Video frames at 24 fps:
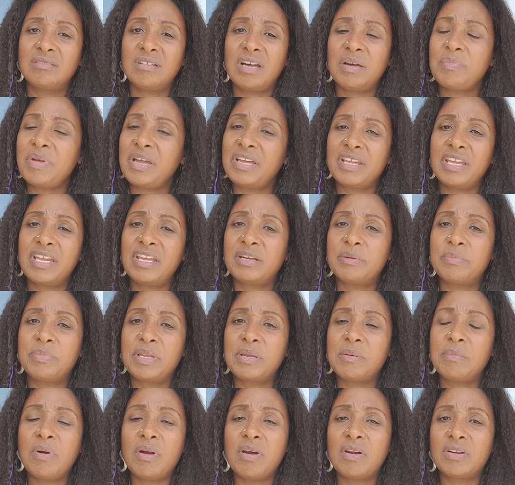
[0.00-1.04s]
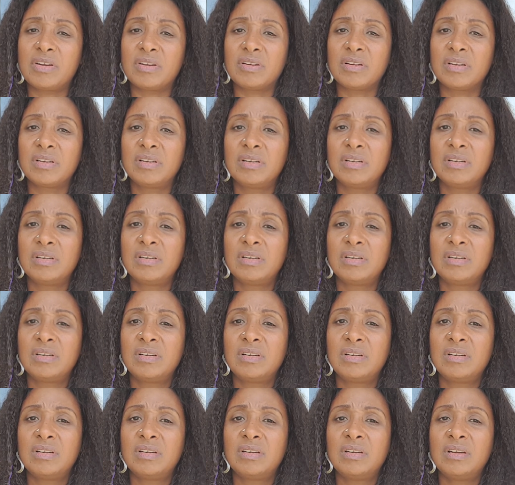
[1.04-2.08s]
I'm not here to be a martyr.
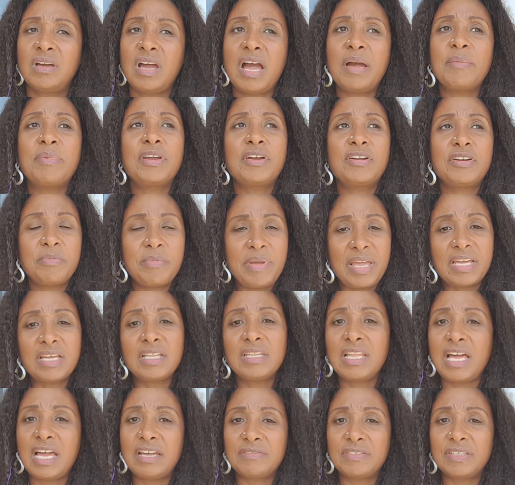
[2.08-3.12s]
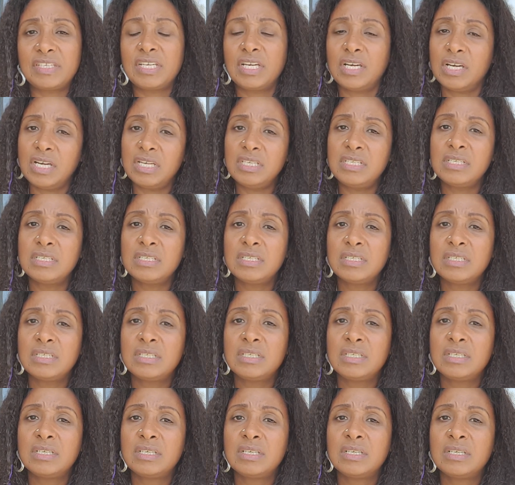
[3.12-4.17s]
I'm here to make a livelihood,
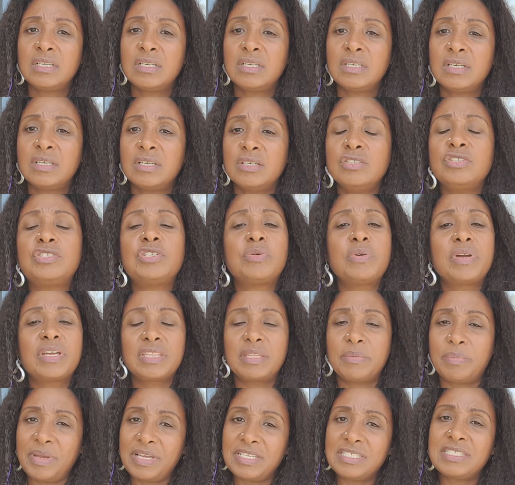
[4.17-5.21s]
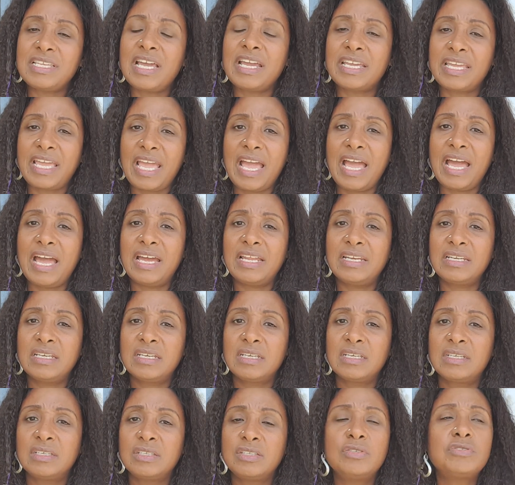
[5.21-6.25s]
doing the best I can,
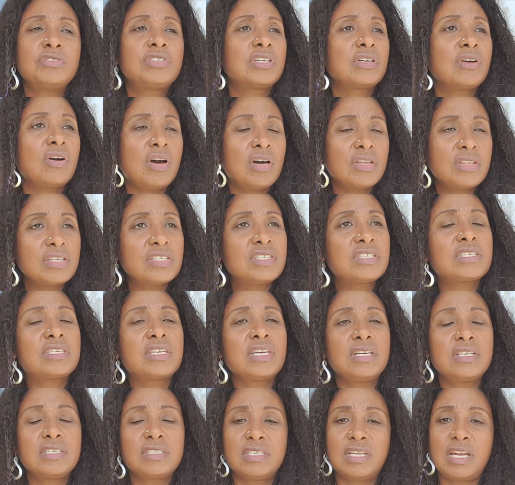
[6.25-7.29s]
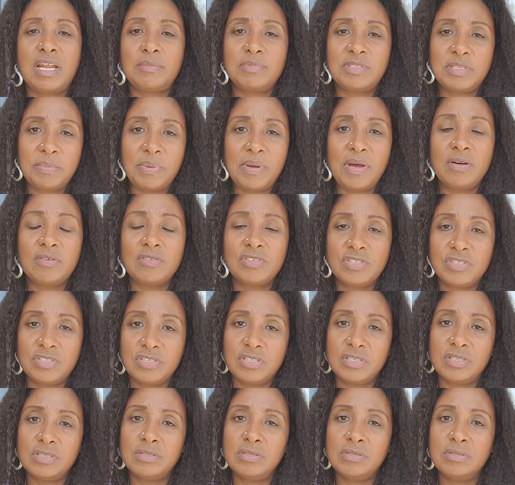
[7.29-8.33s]
using all the skills that I'm supposed
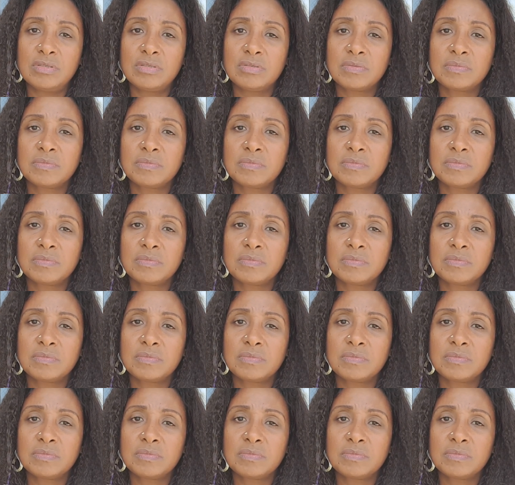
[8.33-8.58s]
to